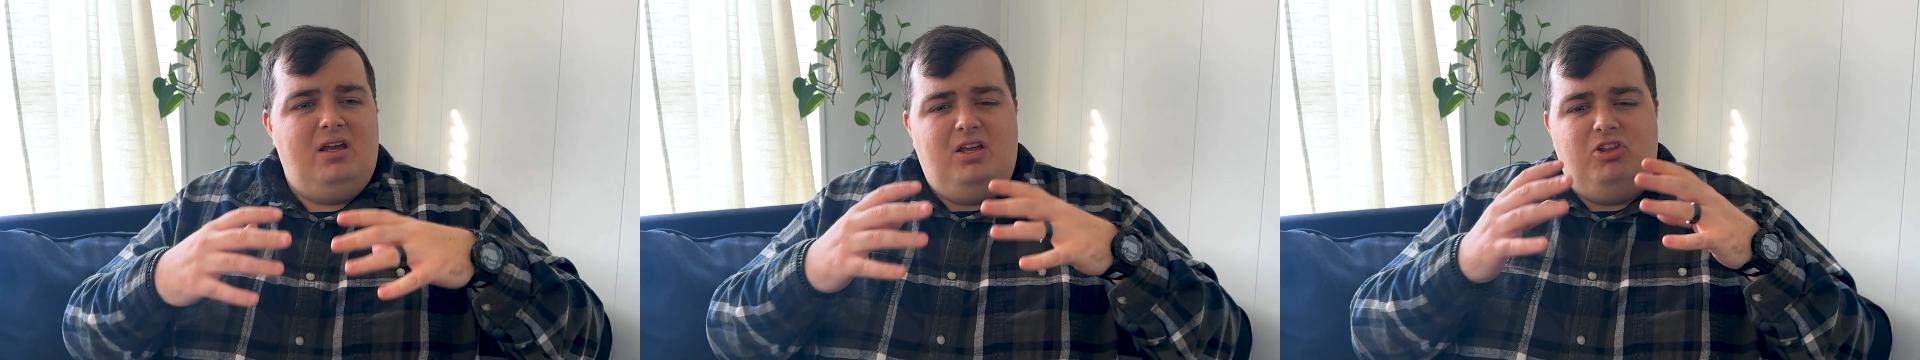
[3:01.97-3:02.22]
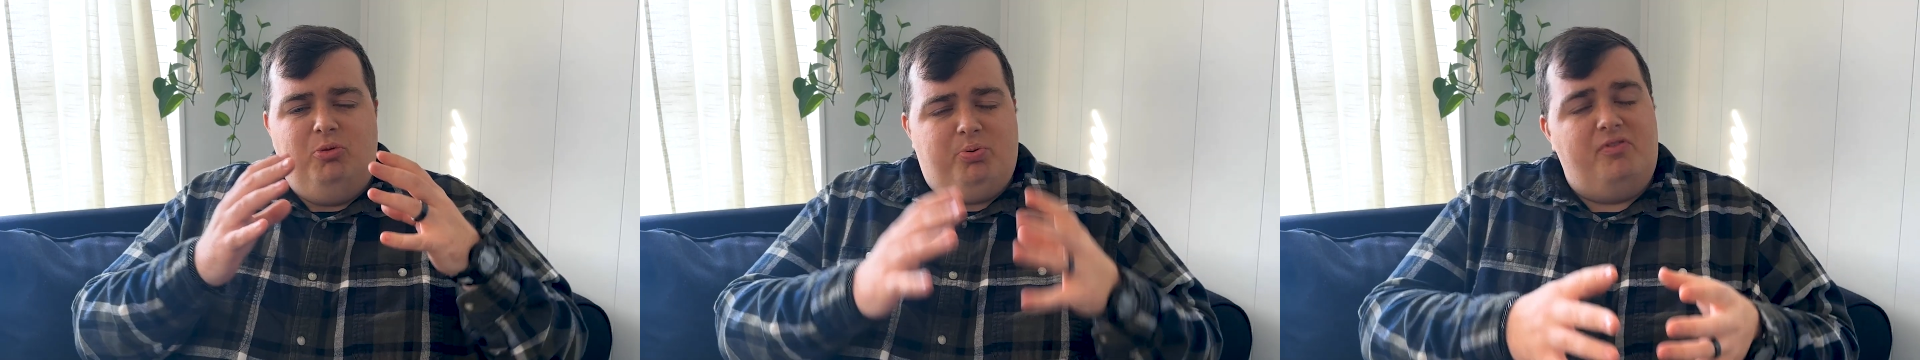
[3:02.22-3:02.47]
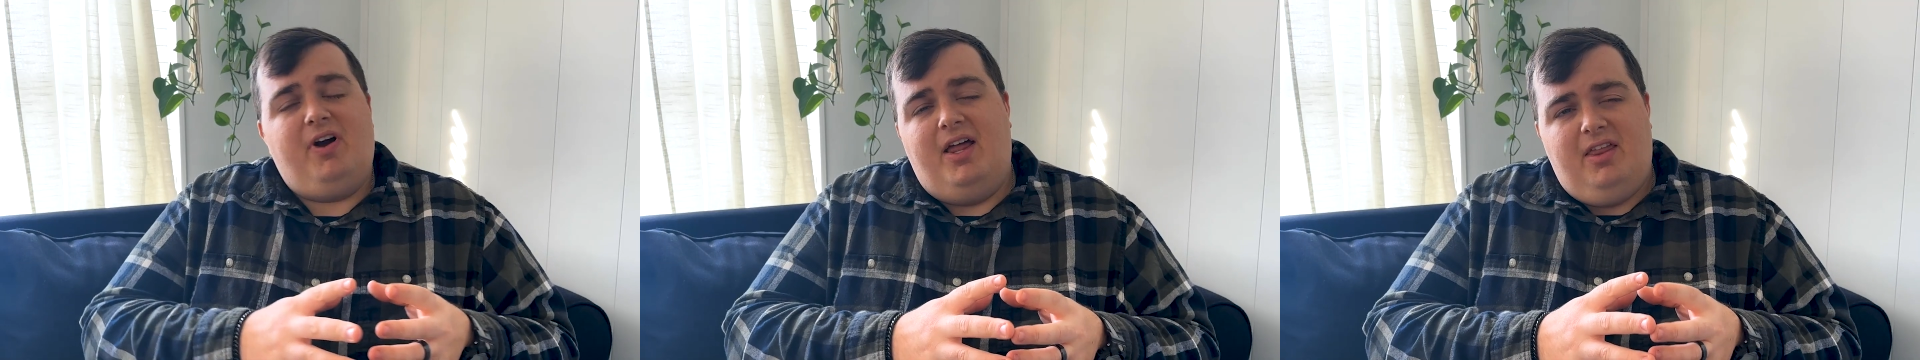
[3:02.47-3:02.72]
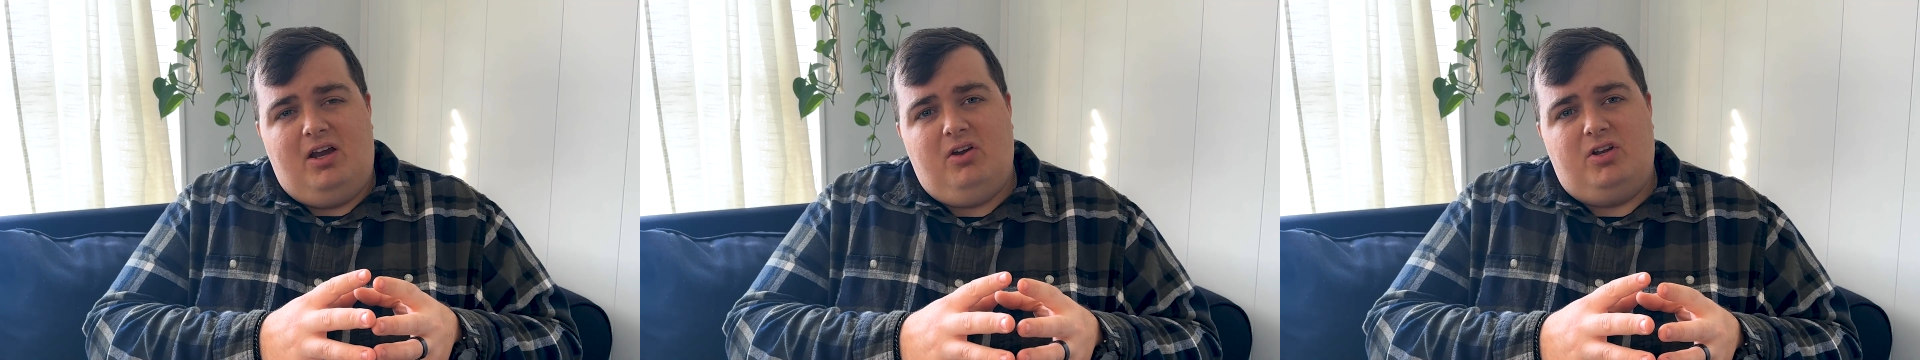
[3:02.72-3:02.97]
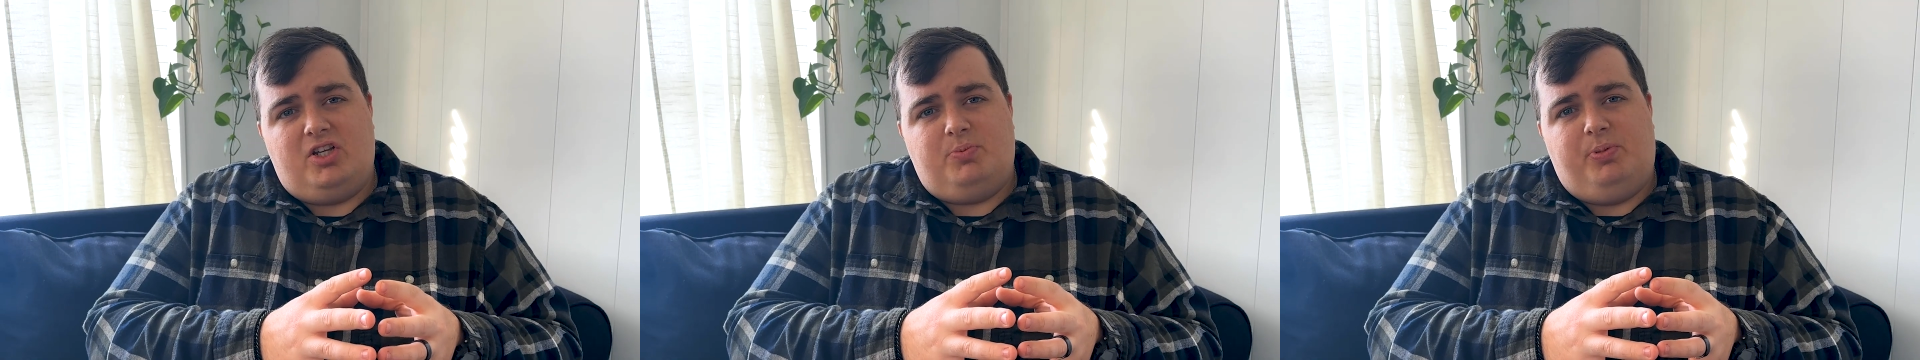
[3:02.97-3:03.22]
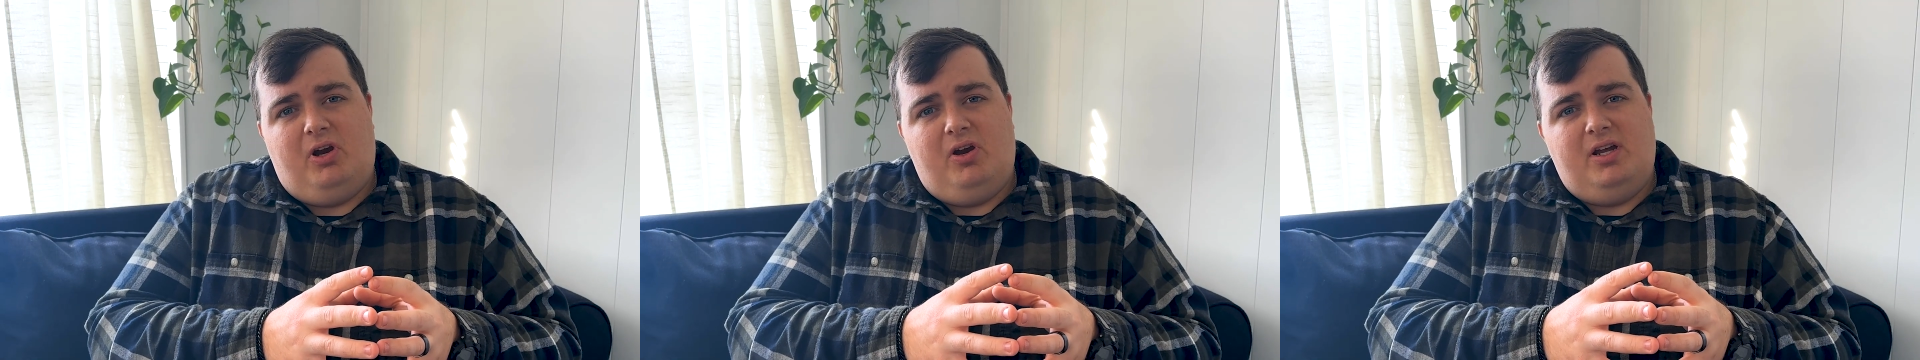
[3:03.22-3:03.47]
you provide that good
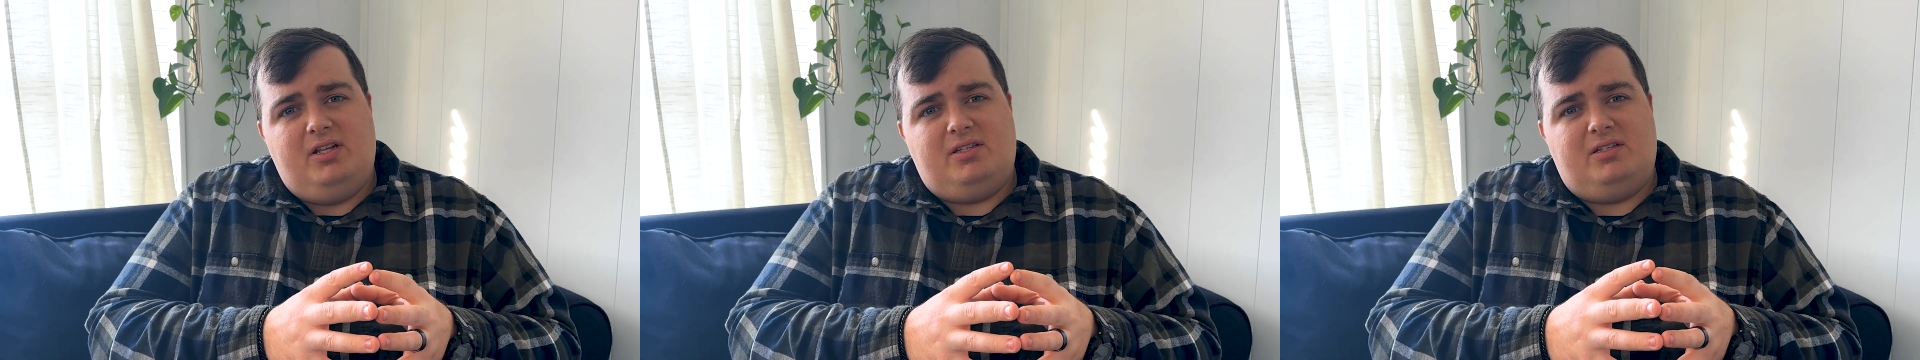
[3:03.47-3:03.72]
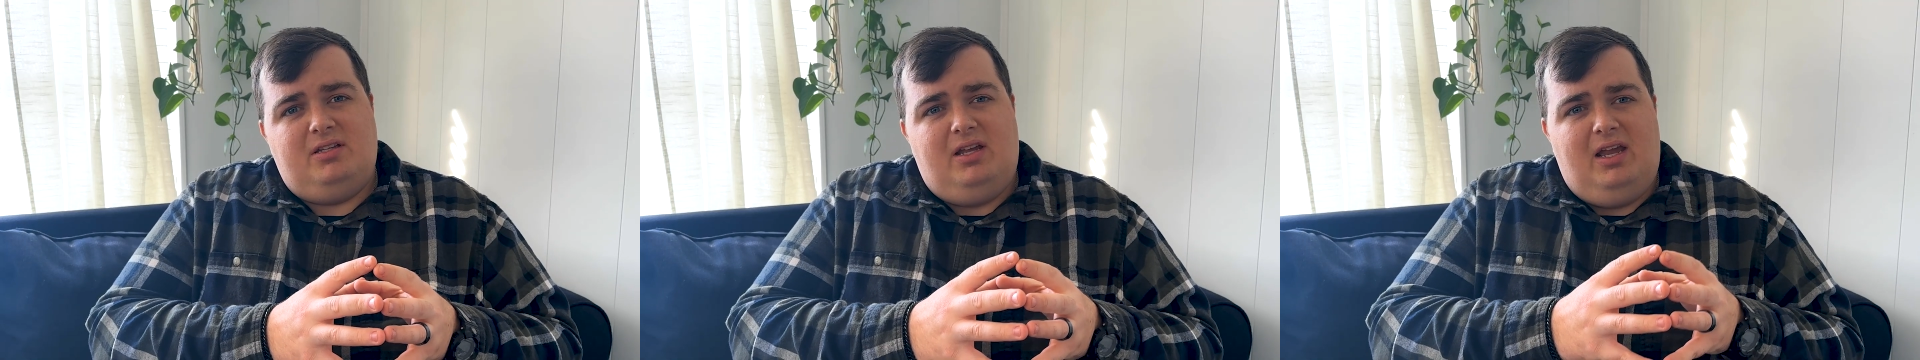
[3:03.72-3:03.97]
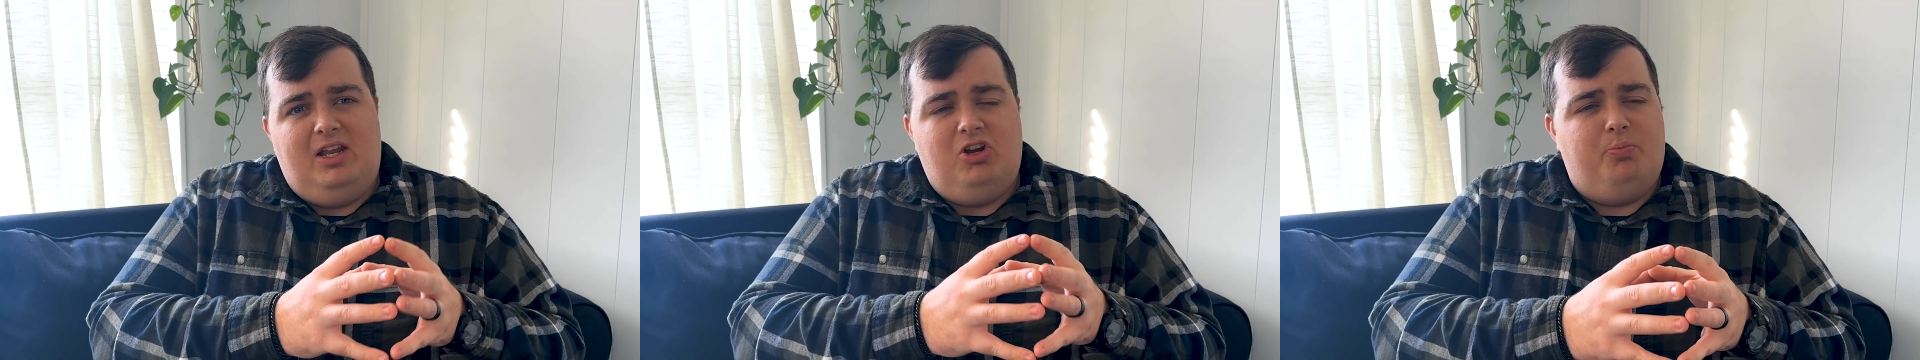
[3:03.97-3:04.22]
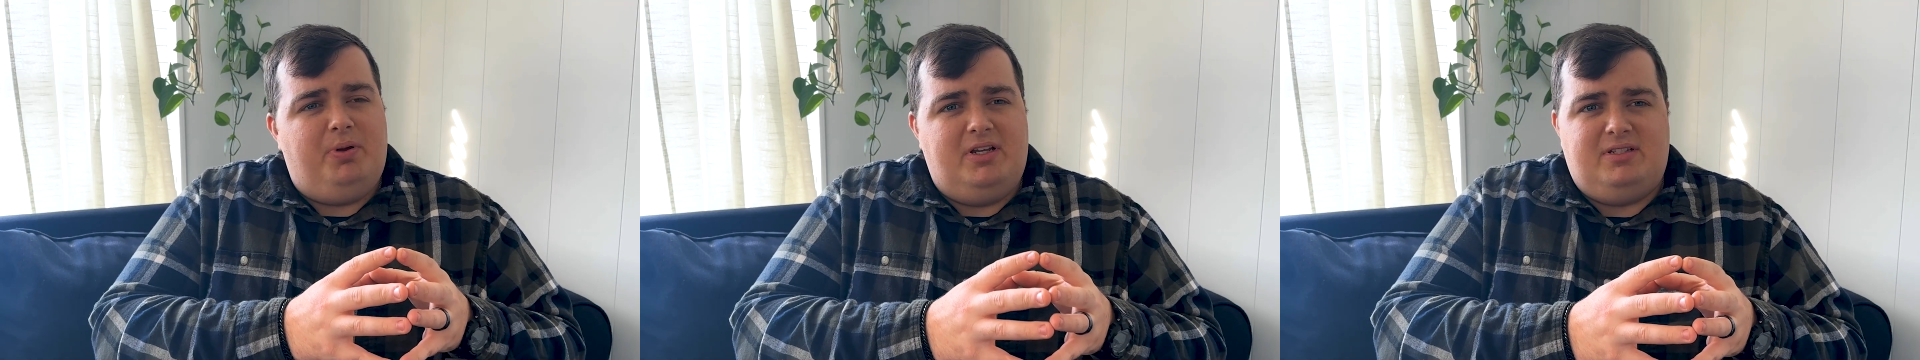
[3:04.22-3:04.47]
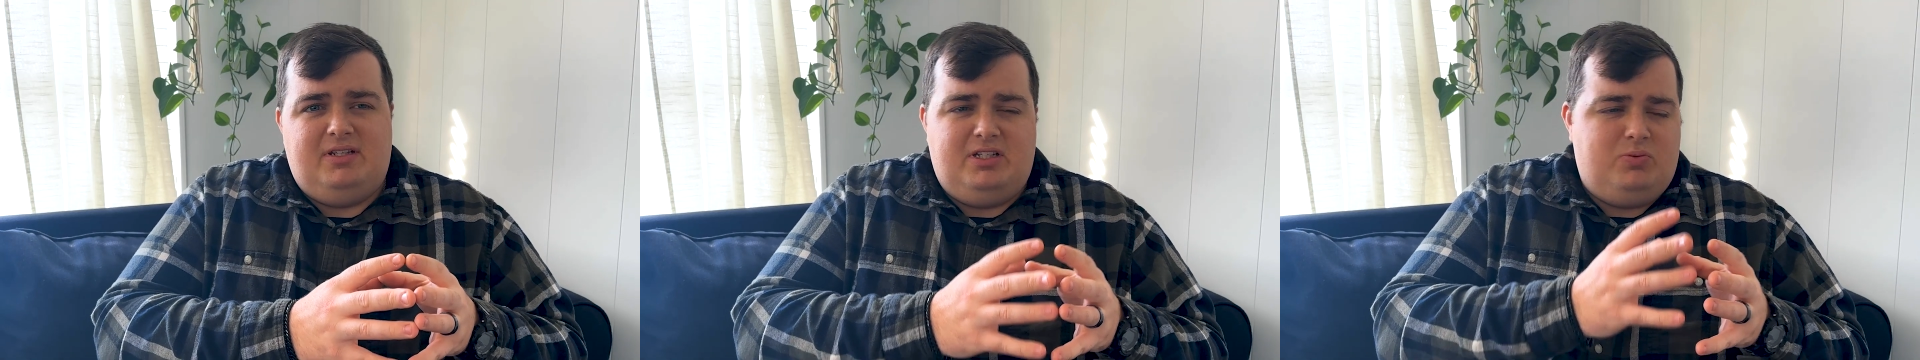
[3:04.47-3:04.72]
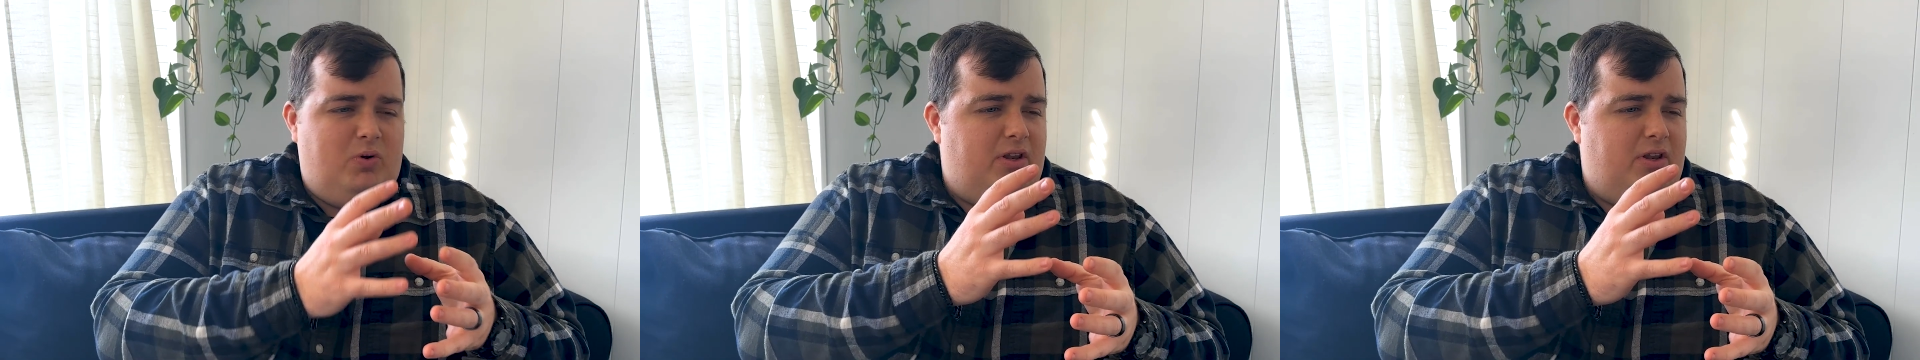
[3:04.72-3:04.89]
experience in your business,